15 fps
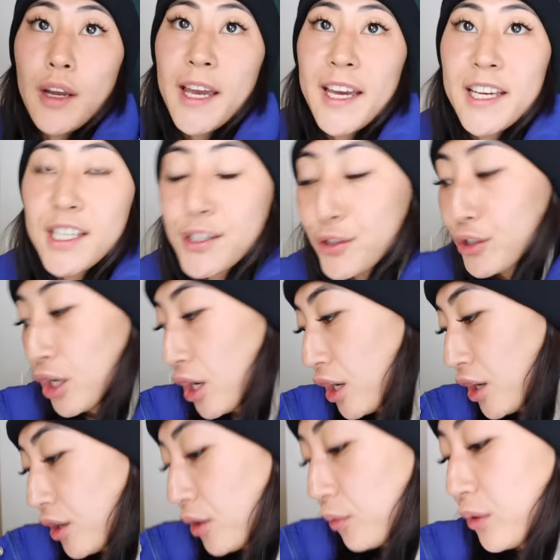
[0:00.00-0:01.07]
okay,
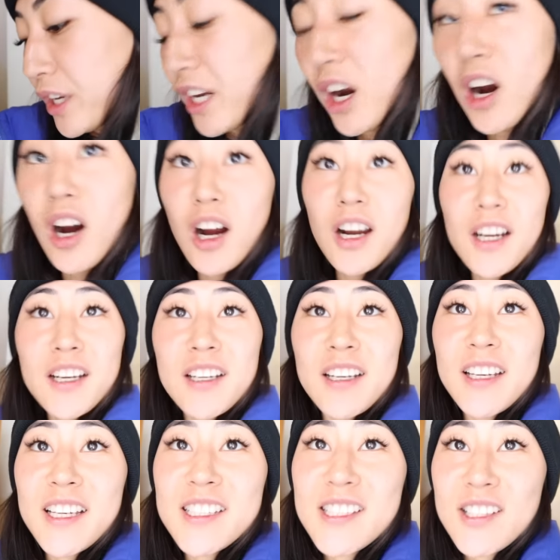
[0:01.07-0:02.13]
so we are
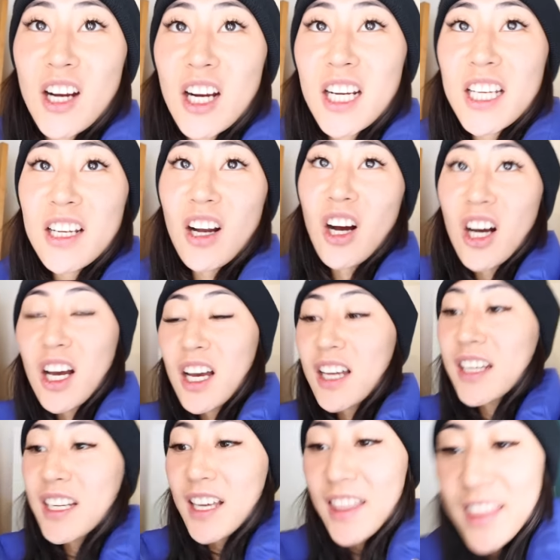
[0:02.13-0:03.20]
gonna get started
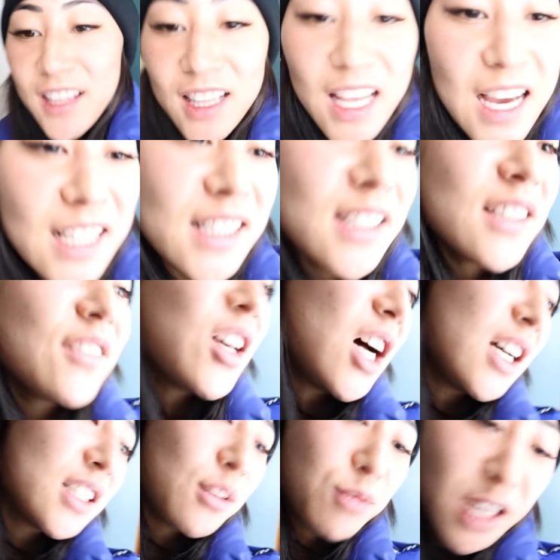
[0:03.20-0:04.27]
on the last the
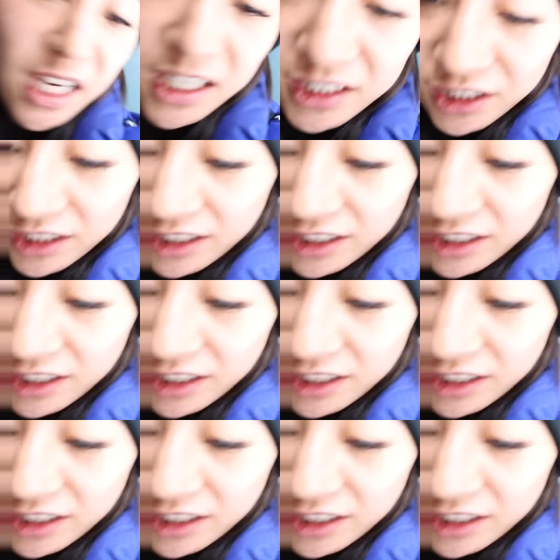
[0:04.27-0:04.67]
hot tub challenge.